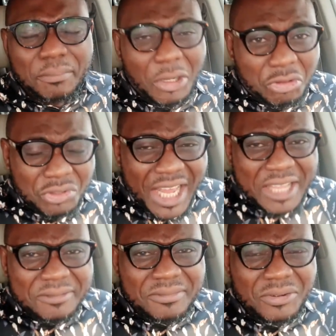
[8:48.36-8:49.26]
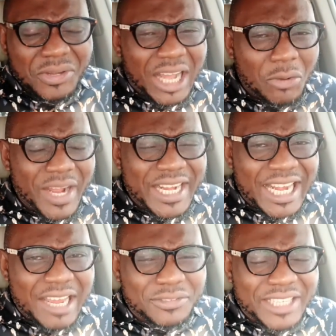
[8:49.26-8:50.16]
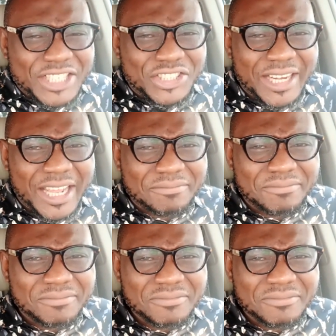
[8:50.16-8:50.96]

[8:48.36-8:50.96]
But today, look at where they left Nigeria.